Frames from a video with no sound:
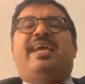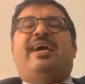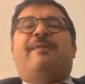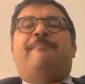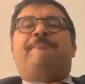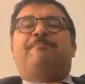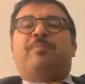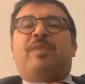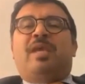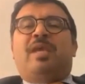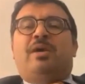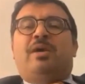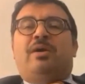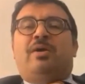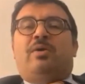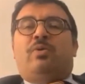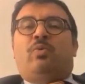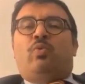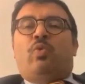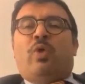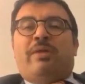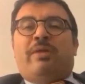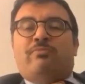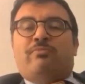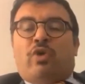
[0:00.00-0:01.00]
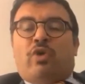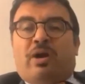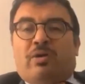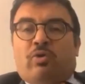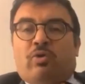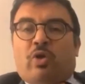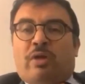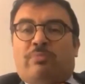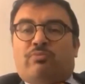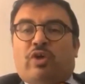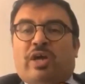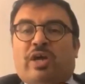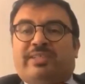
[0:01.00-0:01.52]
believe that they will
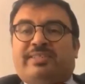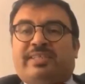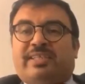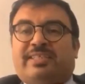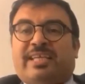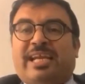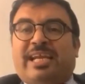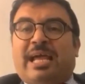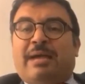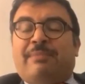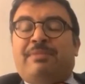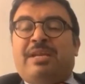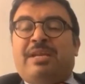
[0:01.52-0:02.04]
benefit